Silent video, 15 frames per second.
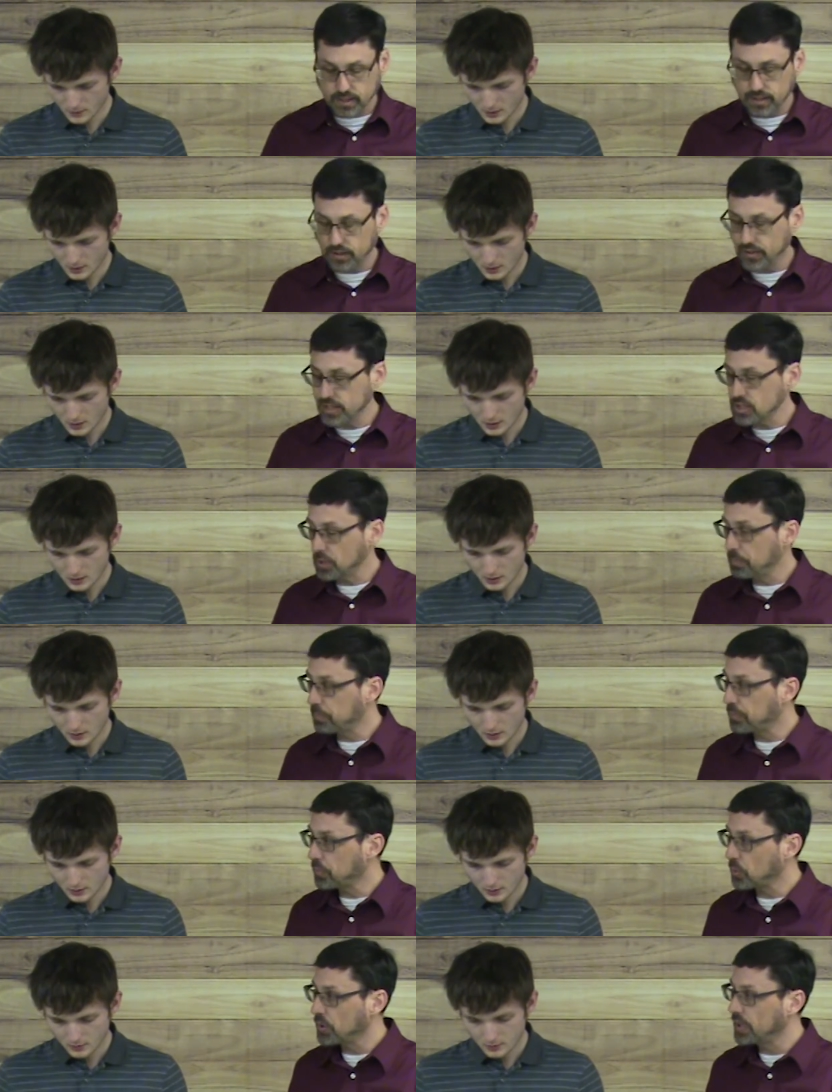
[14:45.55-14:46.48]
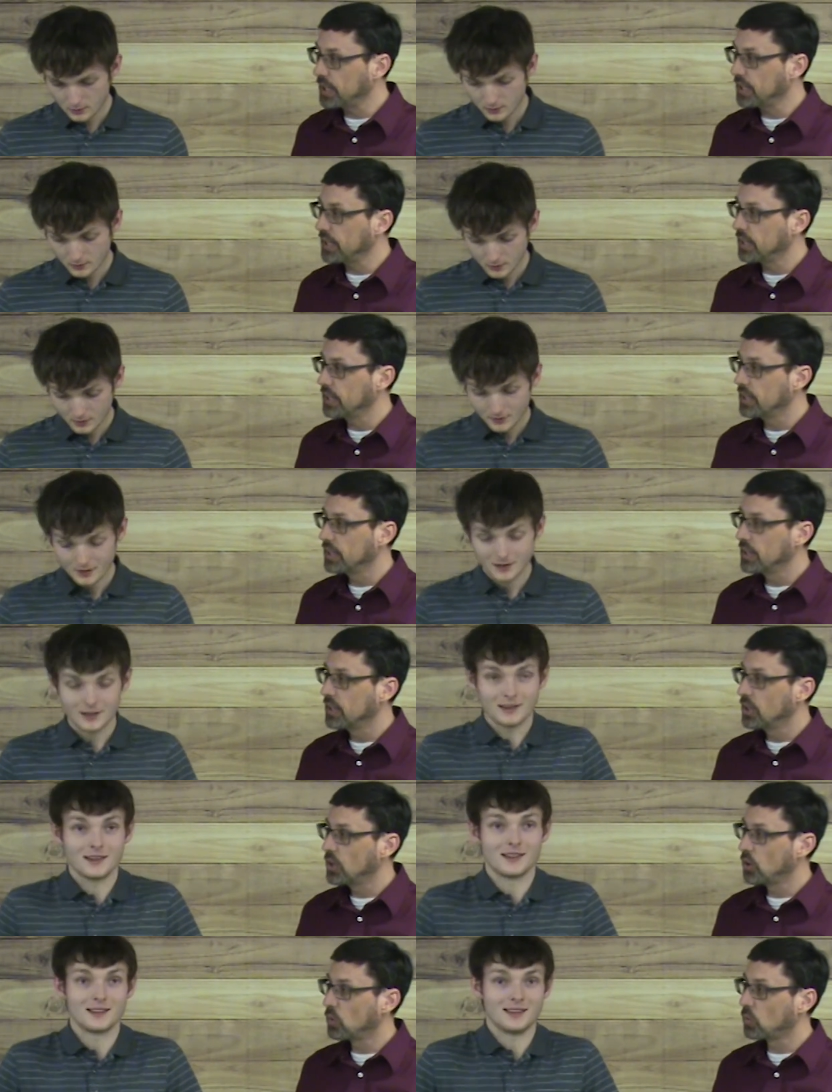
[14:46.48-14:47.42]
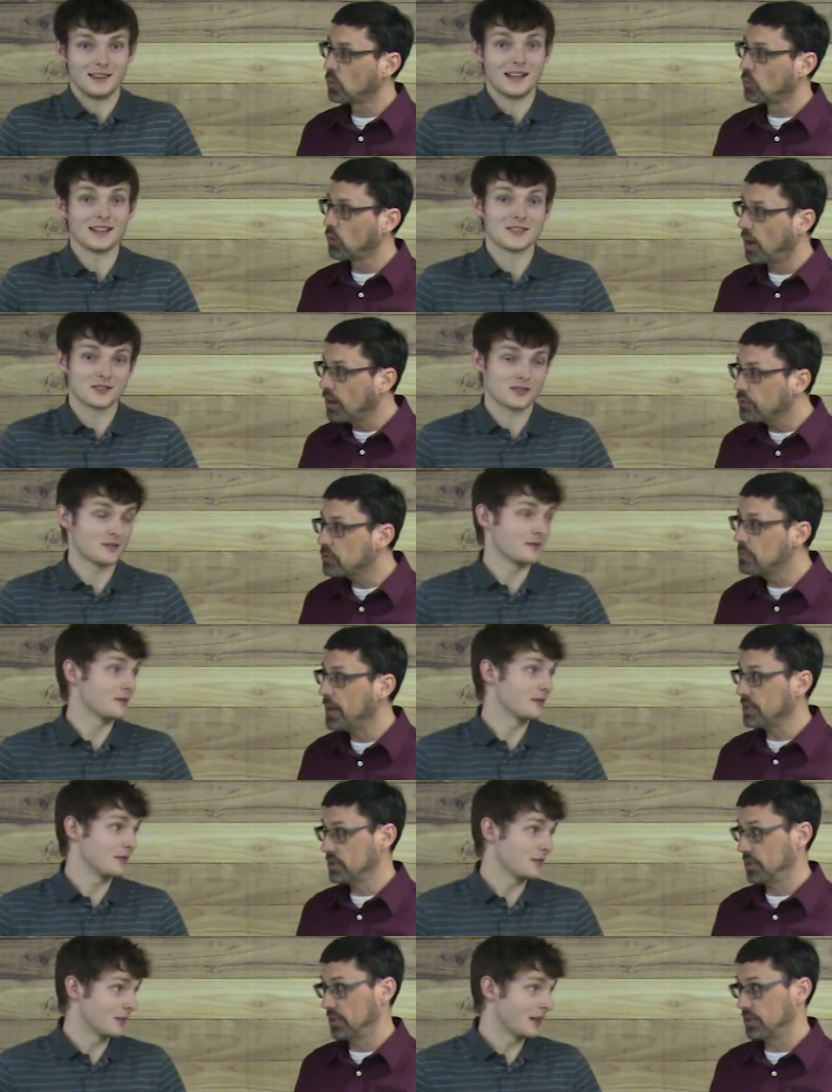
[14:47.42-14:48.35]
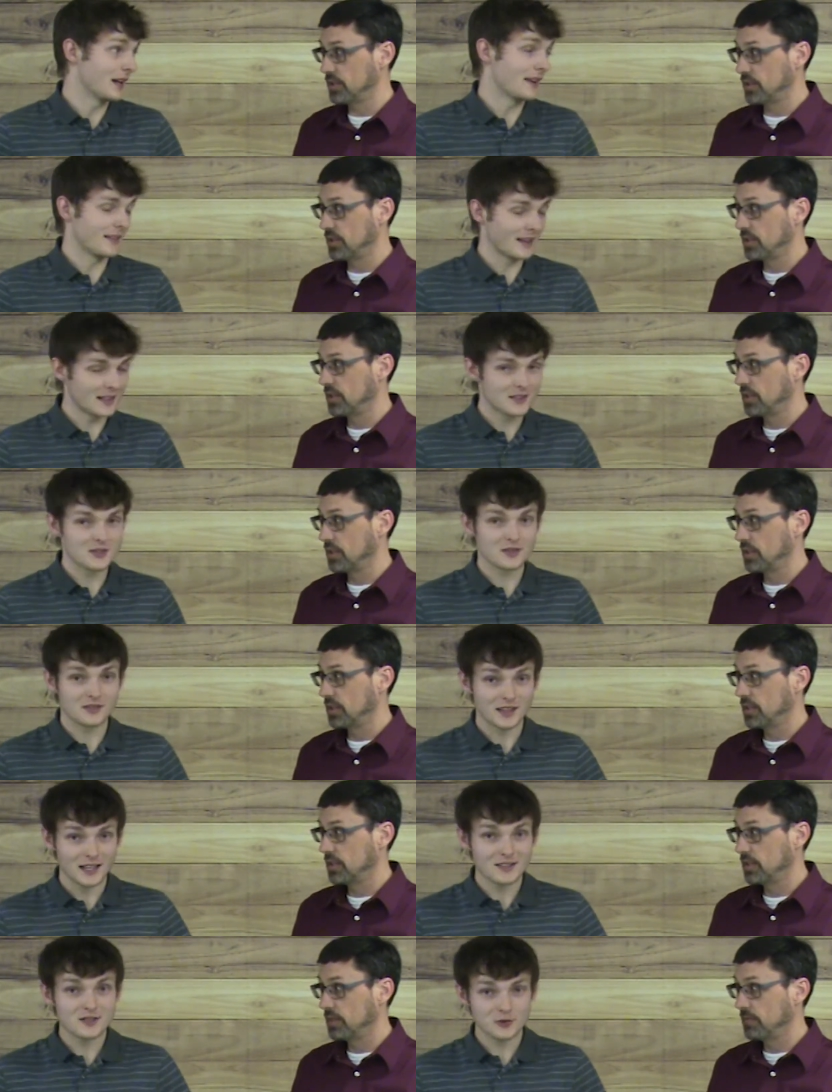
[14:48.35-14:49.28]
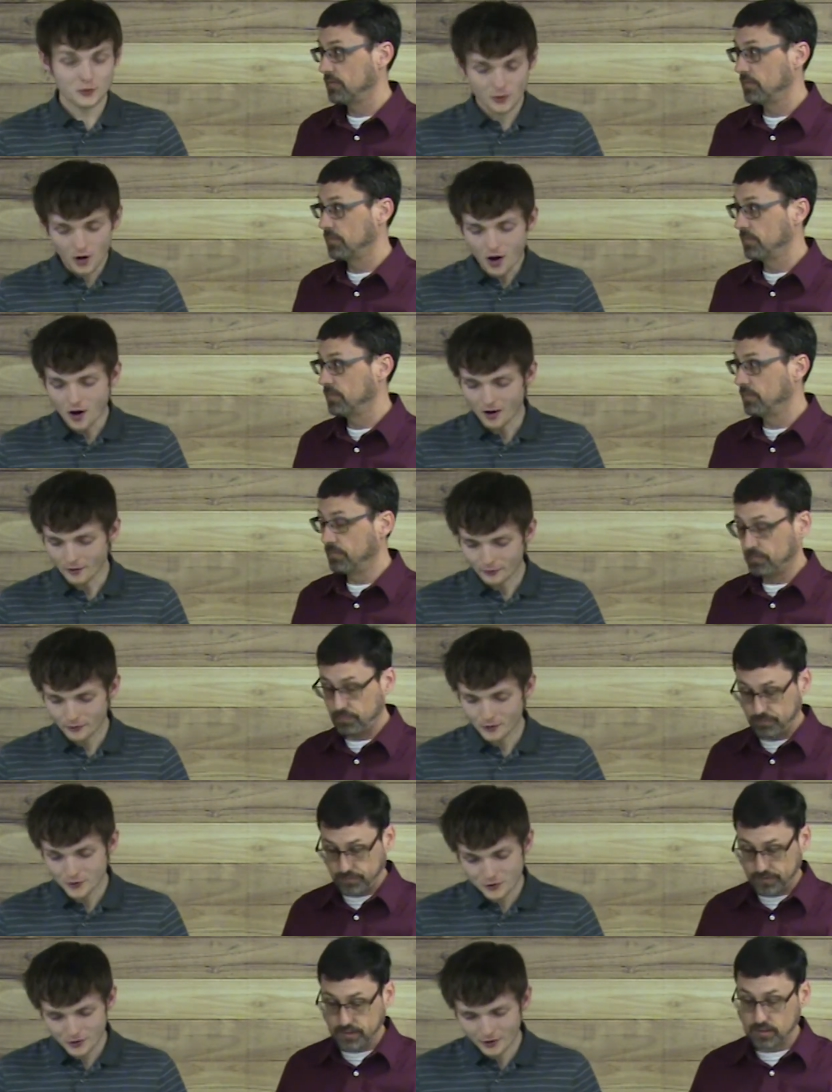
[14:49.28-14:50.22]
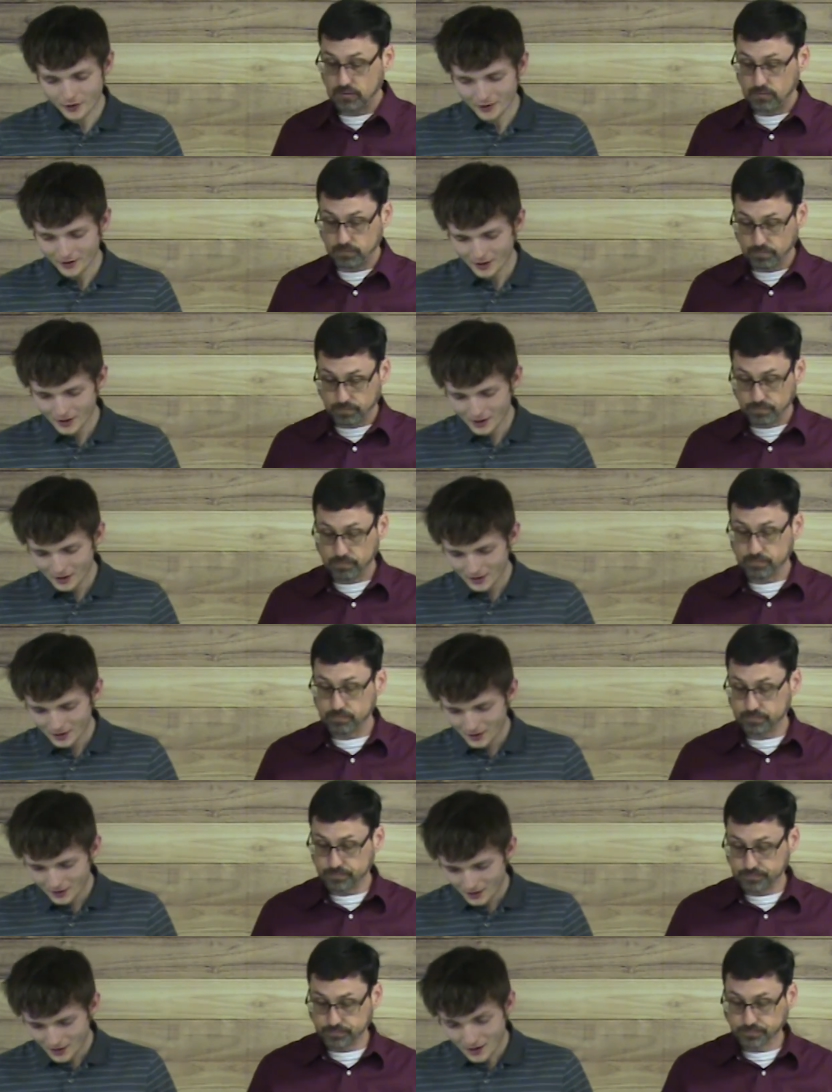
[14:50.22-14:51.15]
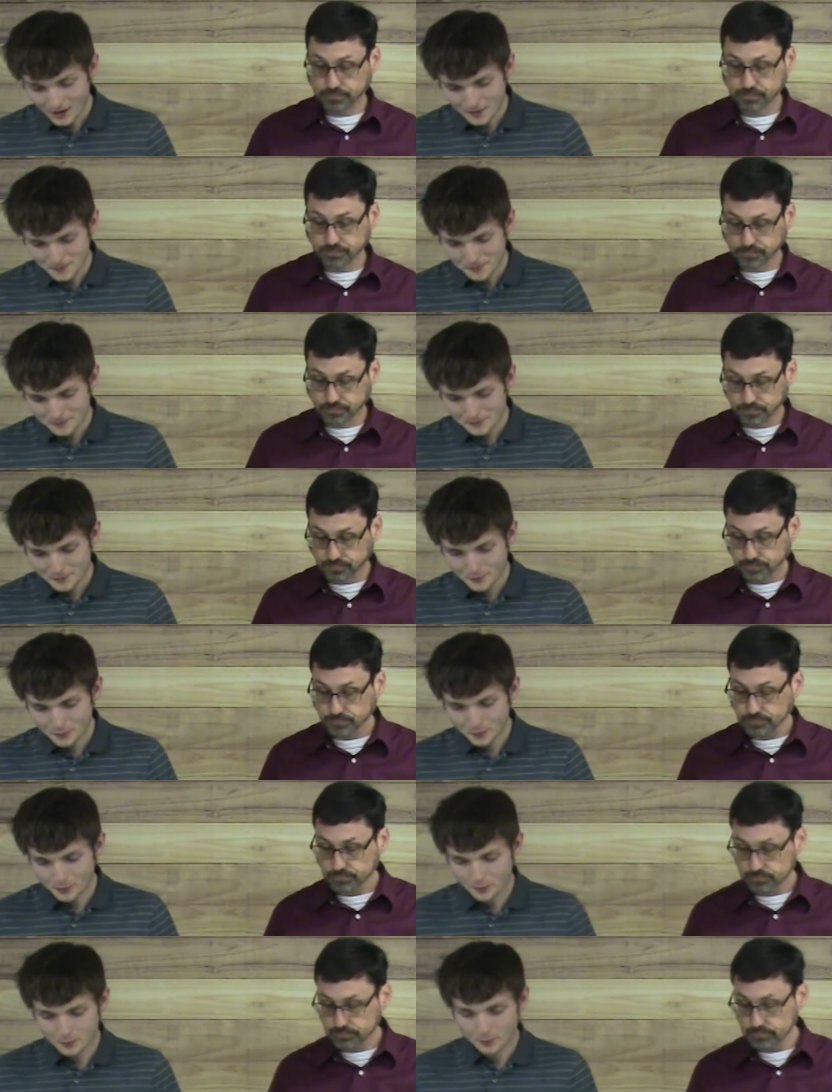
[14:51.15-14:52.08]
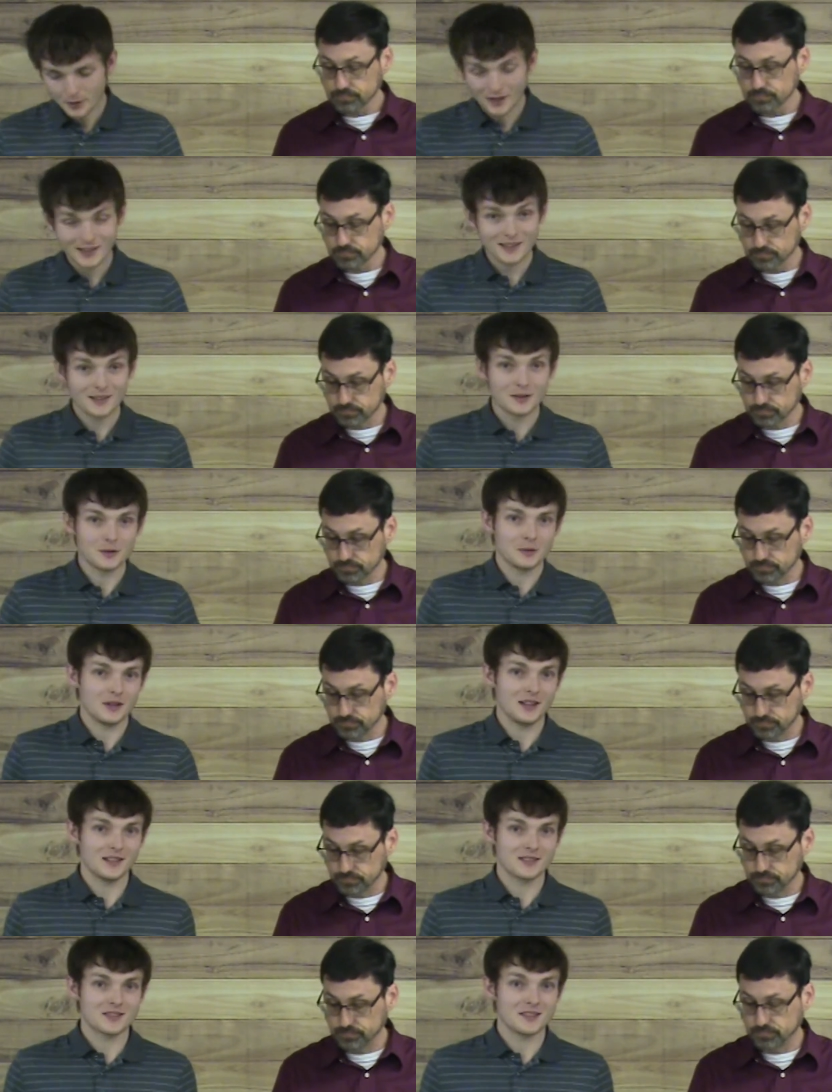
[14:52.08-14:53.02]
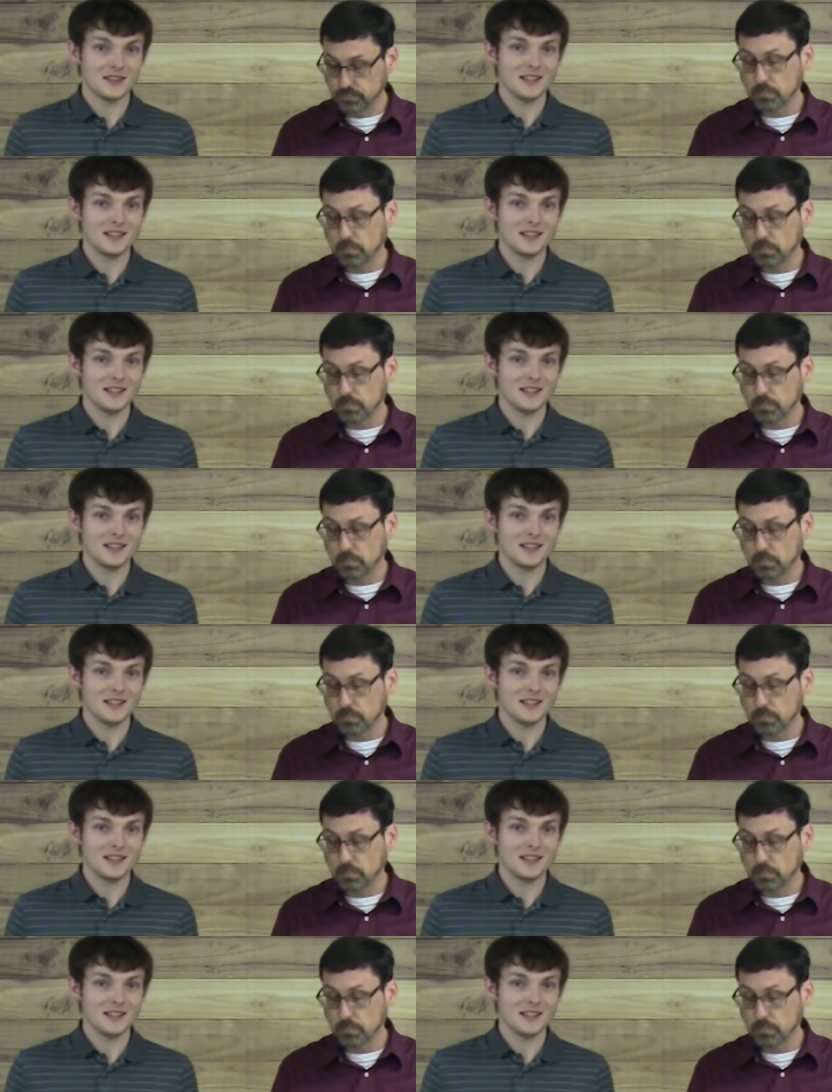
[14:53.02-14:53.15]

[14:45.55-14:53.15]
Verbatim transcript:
Speaker 1: Now that's a pretty
Speaker 2: that's, rough message. Yeah, that's that's strong for sure, um, but it it's